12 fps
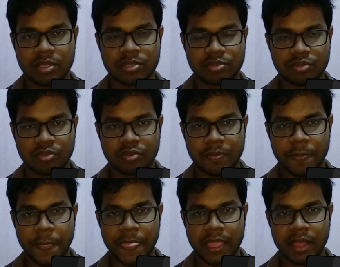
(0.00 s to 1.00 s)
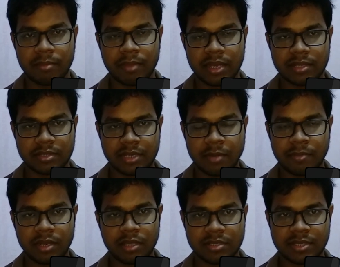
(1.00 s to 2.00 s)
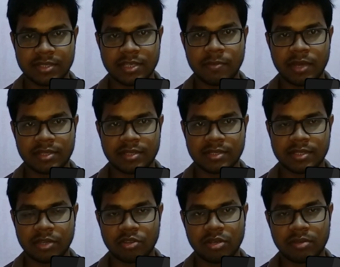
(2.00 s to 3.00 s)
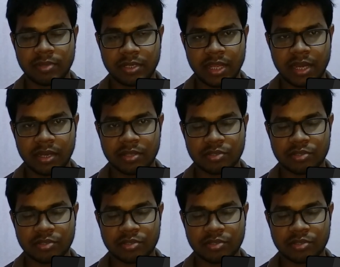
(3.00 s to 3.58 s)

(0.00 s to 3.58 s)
so minus 10, 16 minus 6, that will be 10.